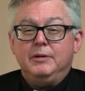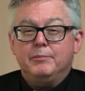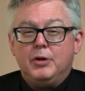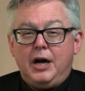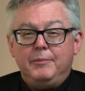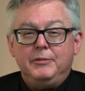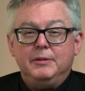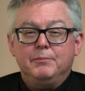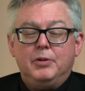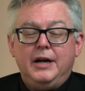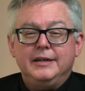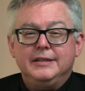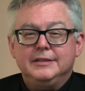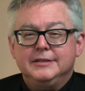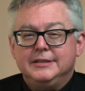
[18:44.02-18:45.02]
in problem
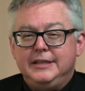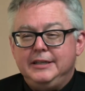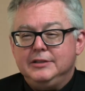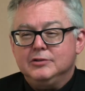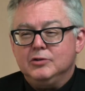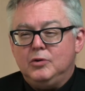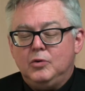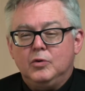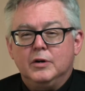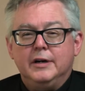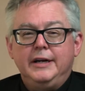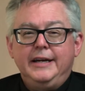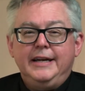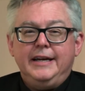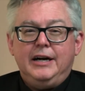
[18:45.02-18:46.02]
pregnancies
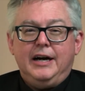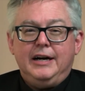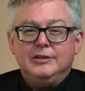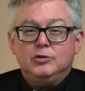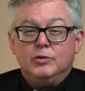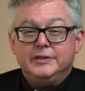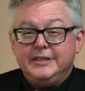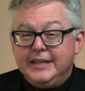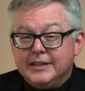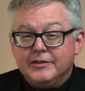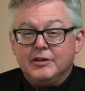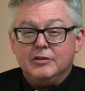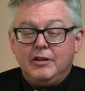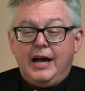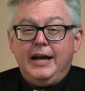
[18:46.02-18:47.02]
or towards the end of
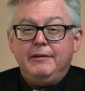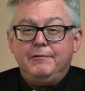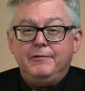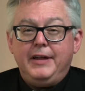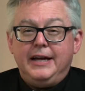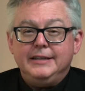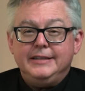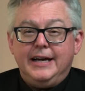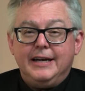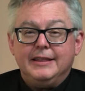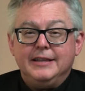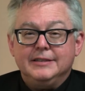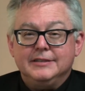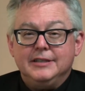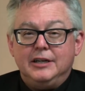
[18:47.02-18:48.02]
their life that
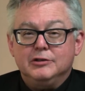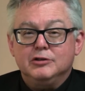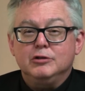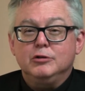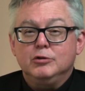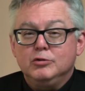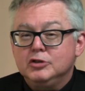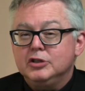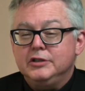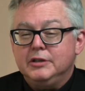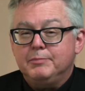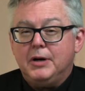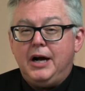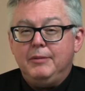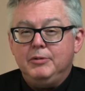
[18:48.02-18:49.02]
death is a solution to
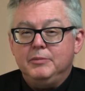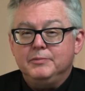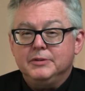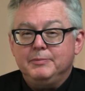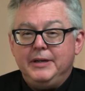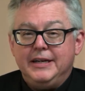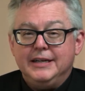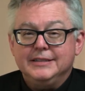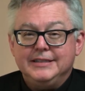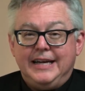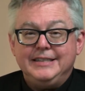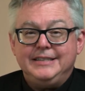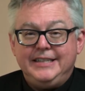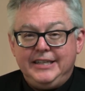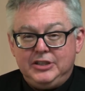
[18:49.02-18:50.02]
problems, because
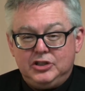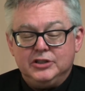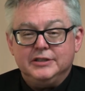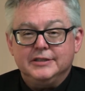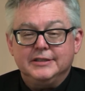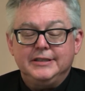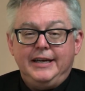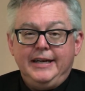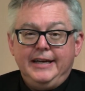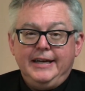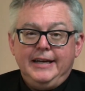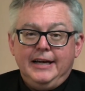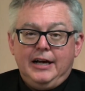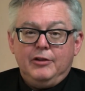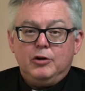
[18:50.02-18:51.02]
that teaches
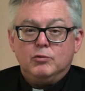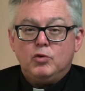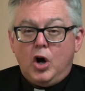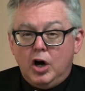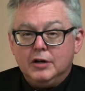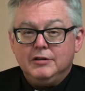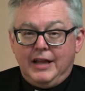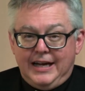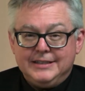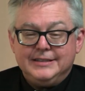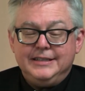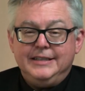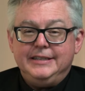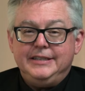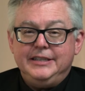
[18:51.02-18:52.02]
the wrong
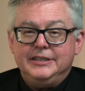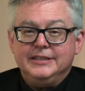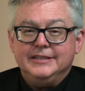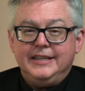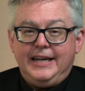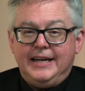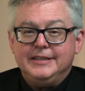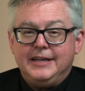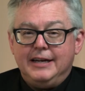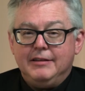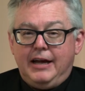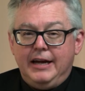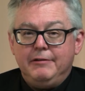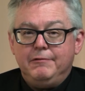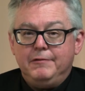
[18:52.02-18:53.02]
lesson. It teaches an
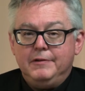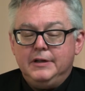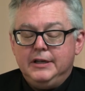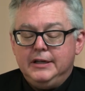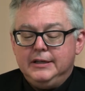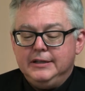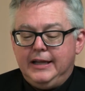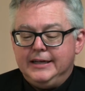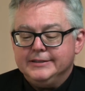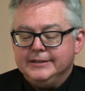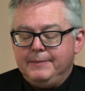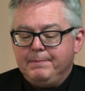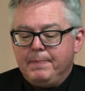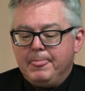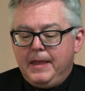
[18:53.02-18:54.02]
anti-life
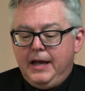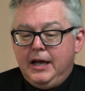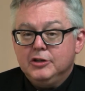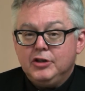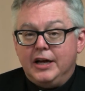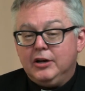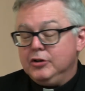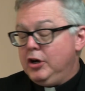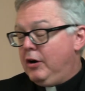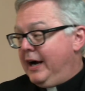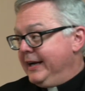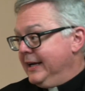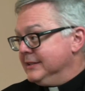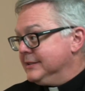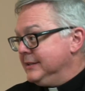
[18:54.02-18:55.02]
lesson. So I don't know,
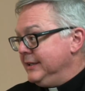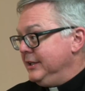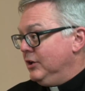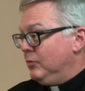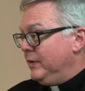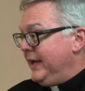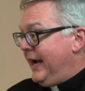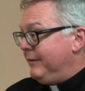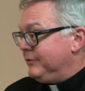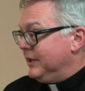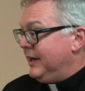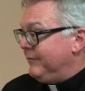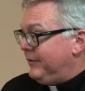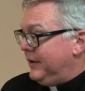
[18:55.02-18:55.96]
I guess, you know, we have to